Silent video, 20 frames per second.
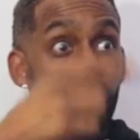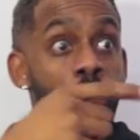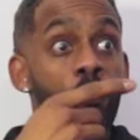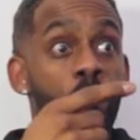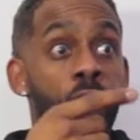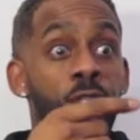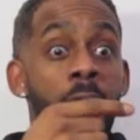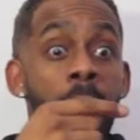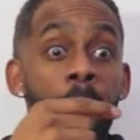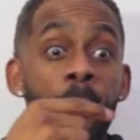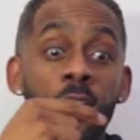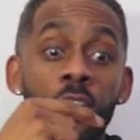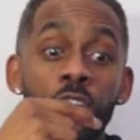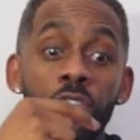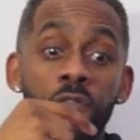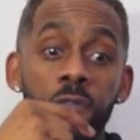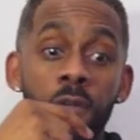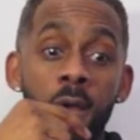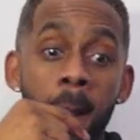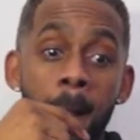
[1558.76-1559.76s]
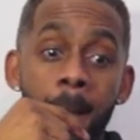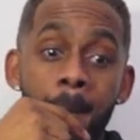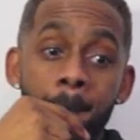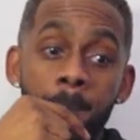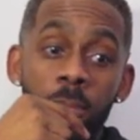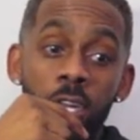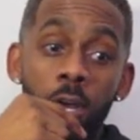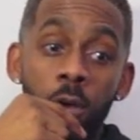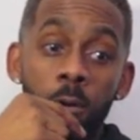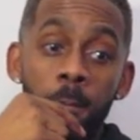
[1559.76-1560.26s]
a real fight because,
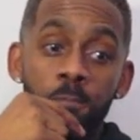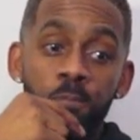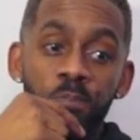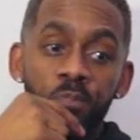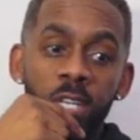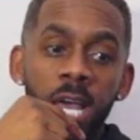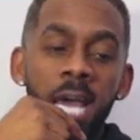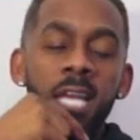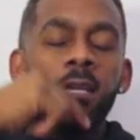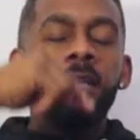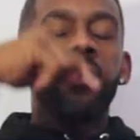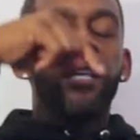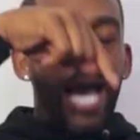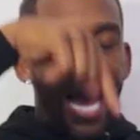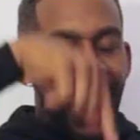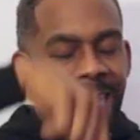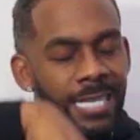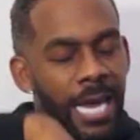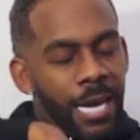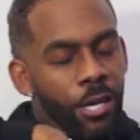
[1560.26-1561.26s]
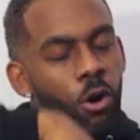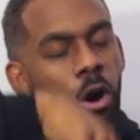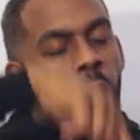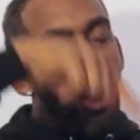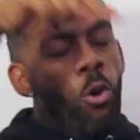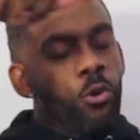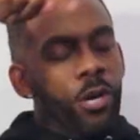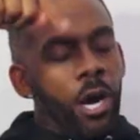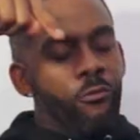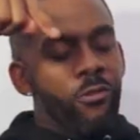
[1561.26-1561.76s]
you know, as I got
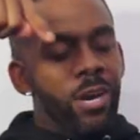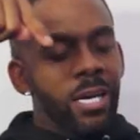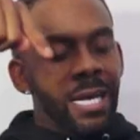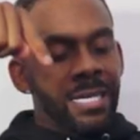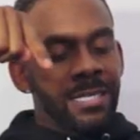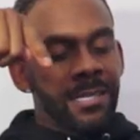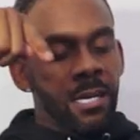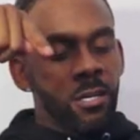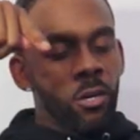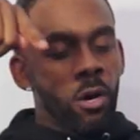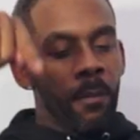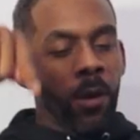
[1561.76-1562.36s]
older, I realized that a lot